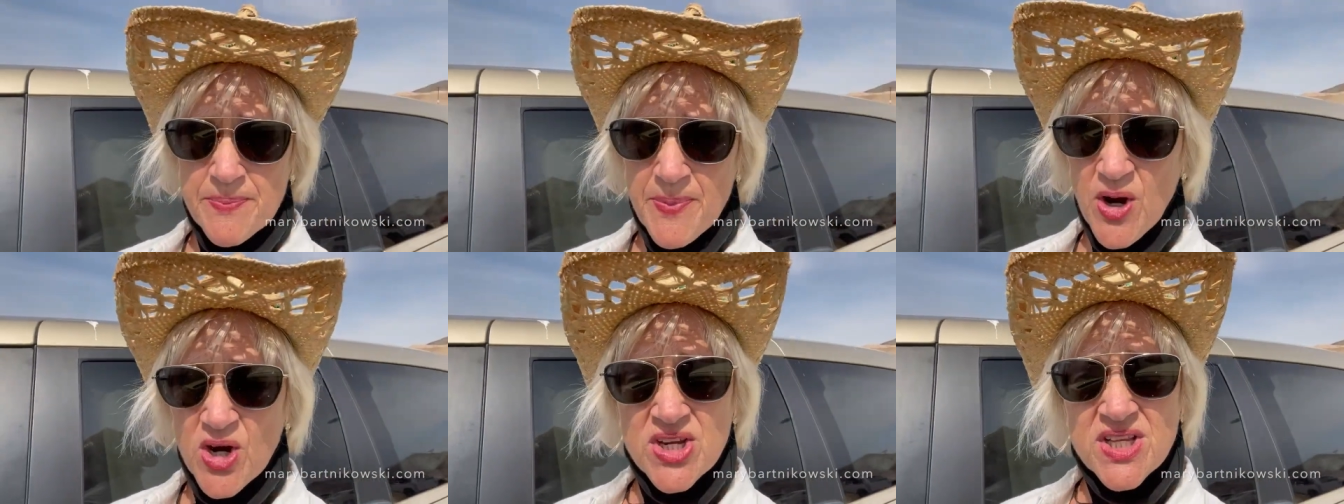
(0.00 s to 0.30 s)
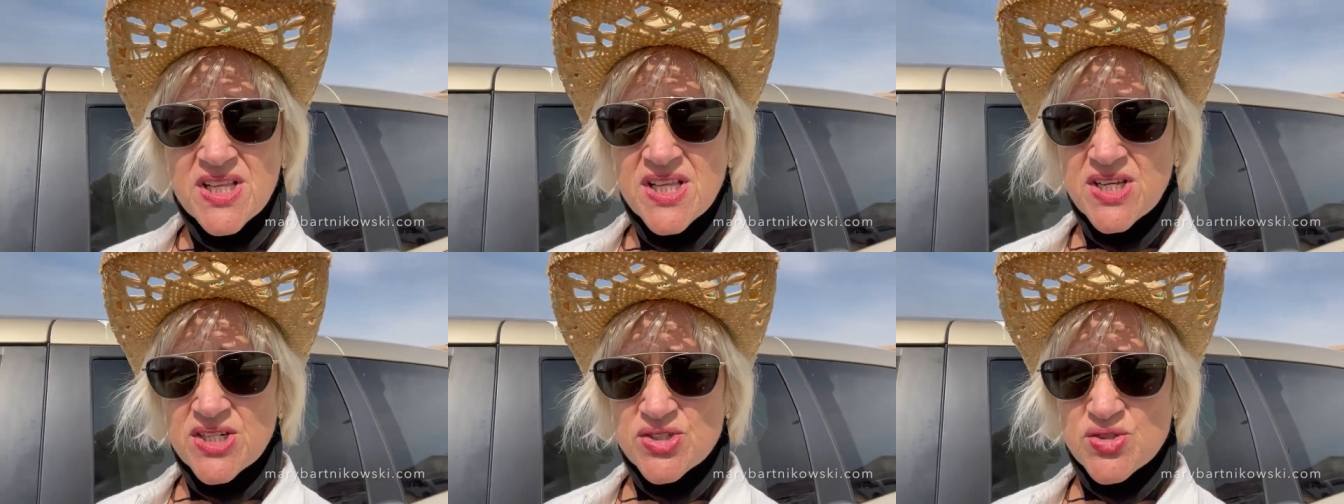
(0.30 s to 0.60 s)

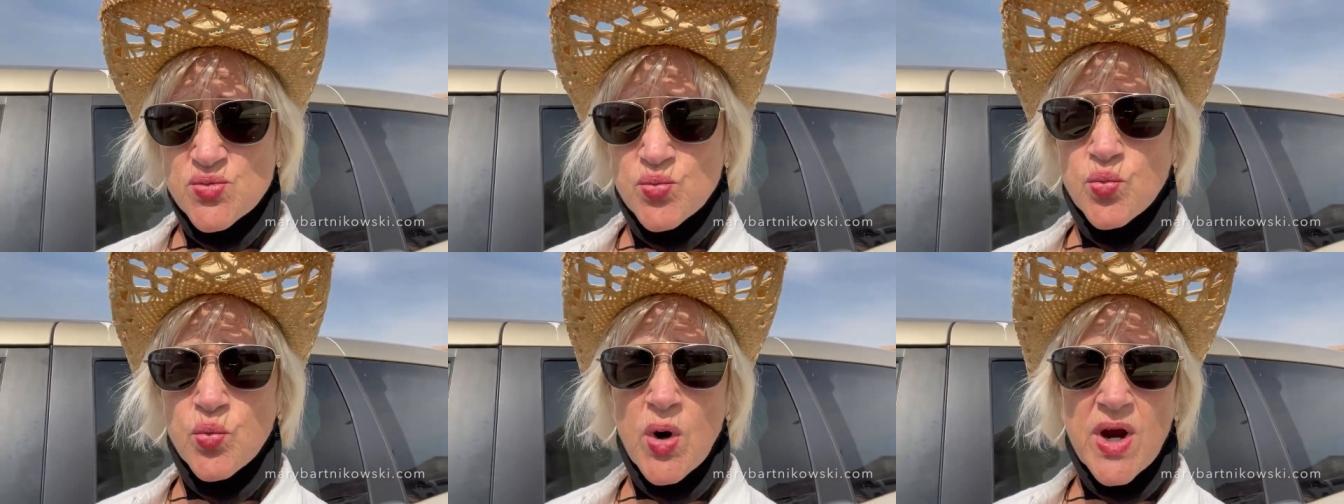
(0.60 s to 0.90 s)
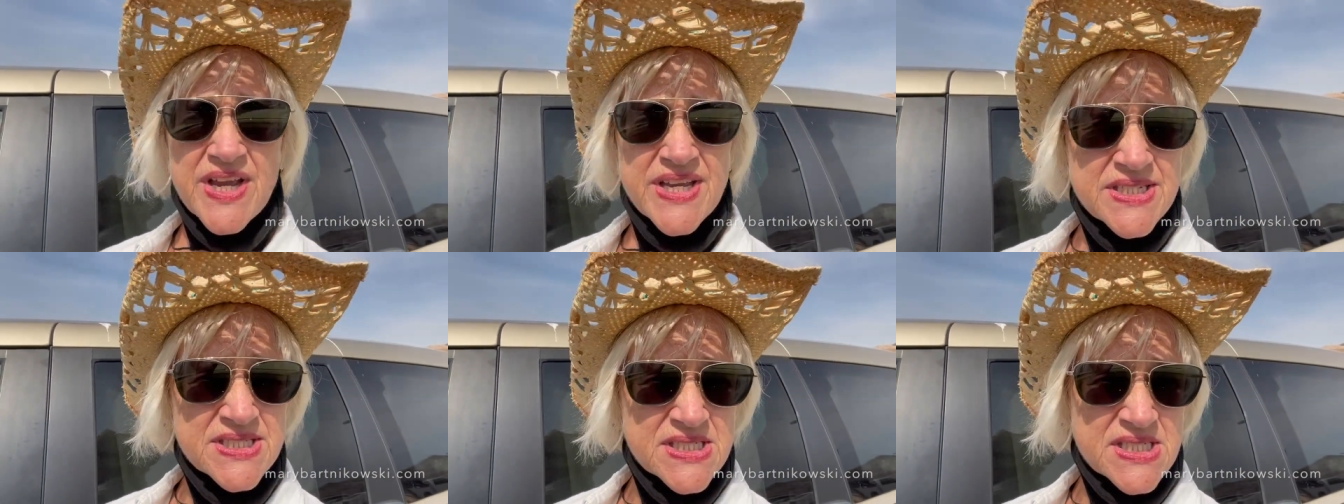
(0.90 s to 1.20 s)
parking lot is
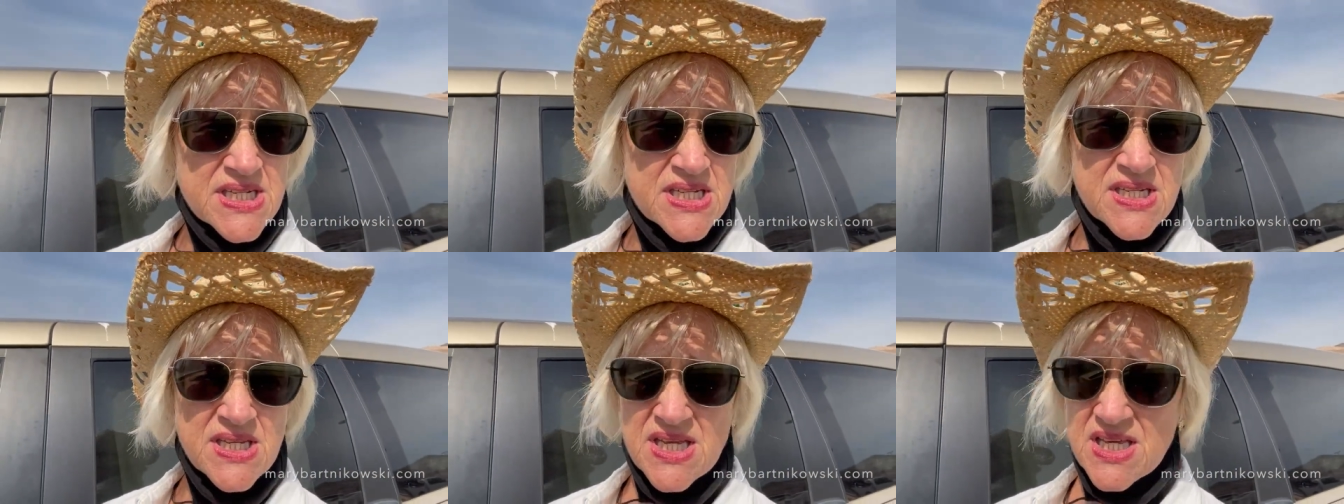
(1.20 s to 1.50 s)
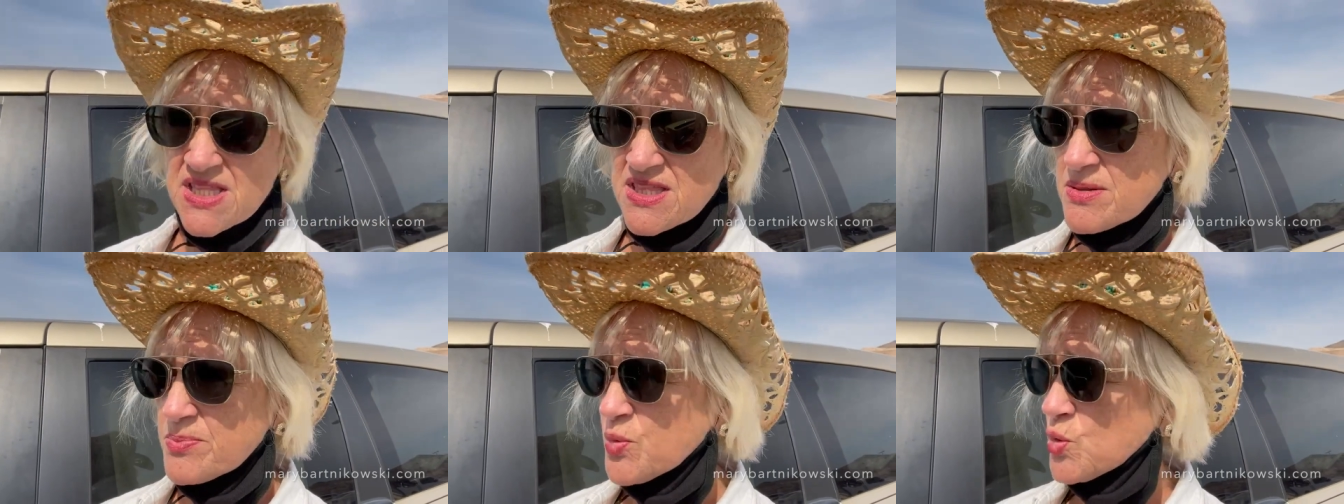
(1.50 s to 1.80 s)
right
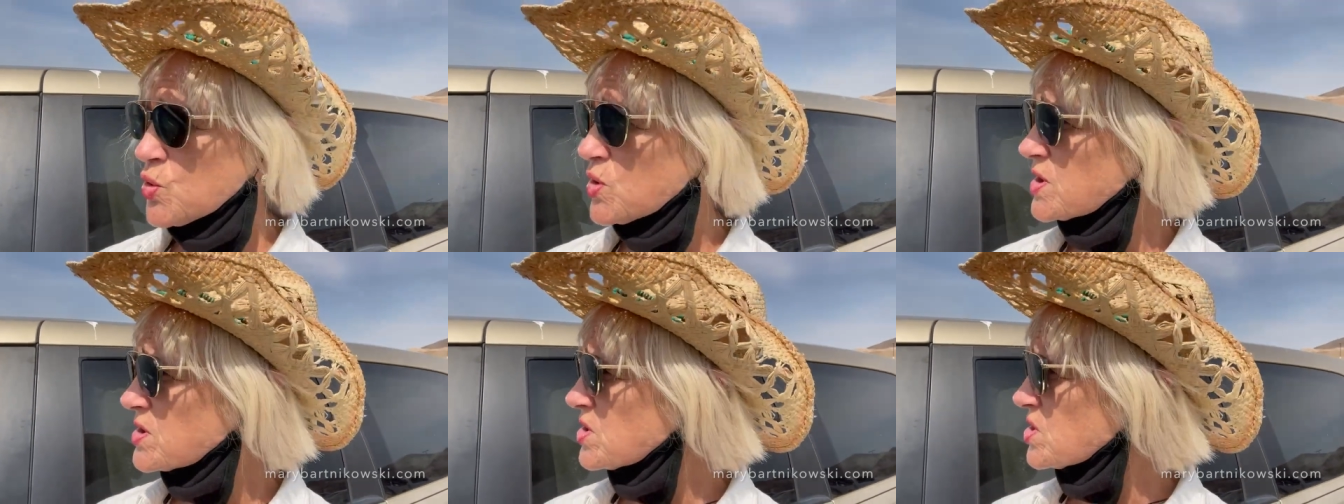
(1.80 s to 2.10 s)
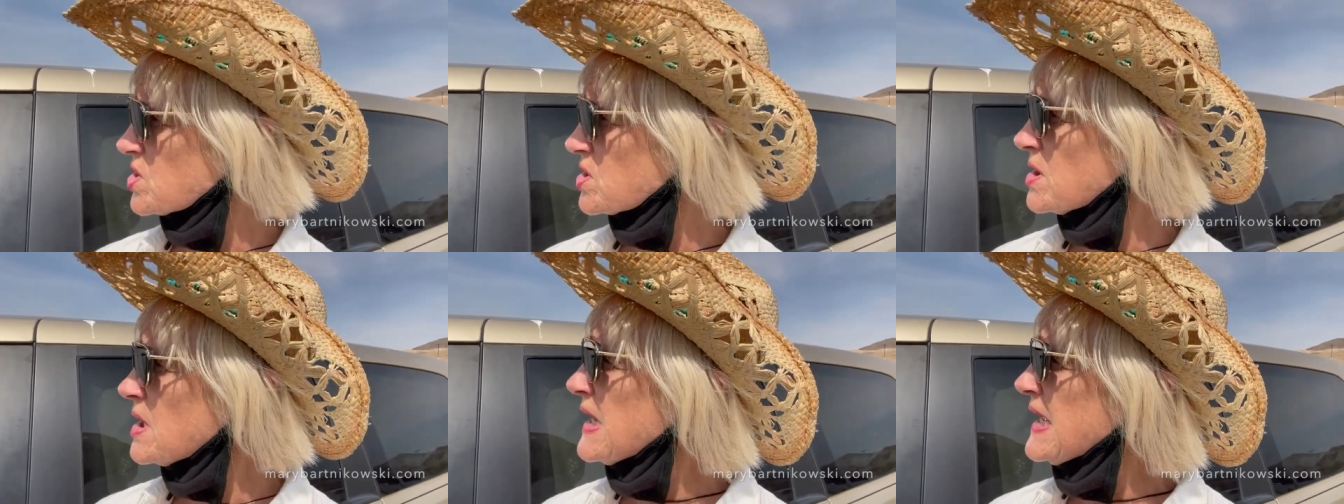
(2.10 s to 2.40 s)
at the
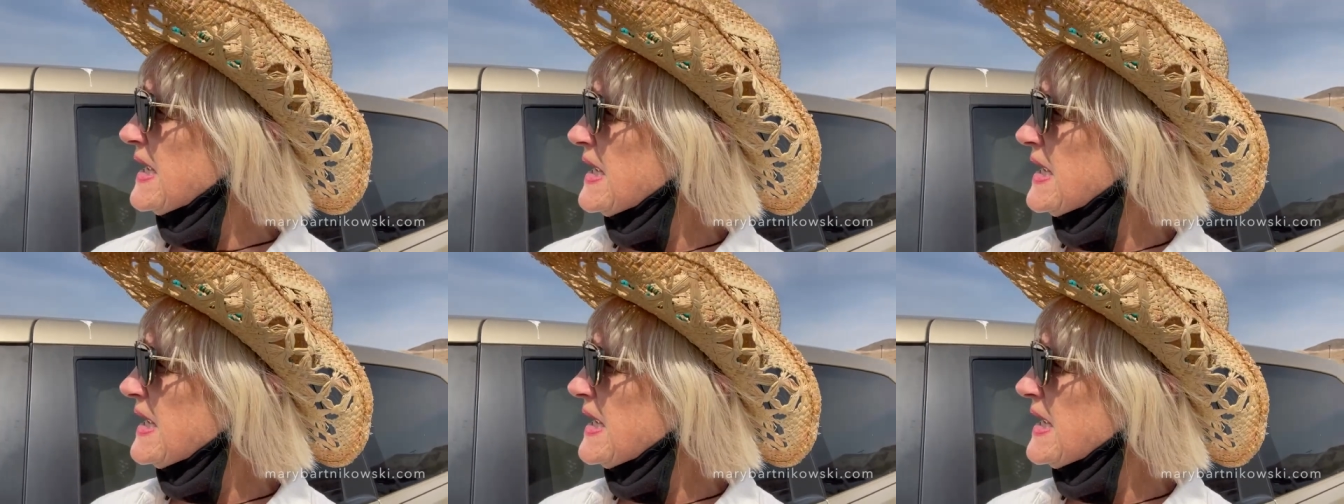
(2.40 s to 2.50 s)
border.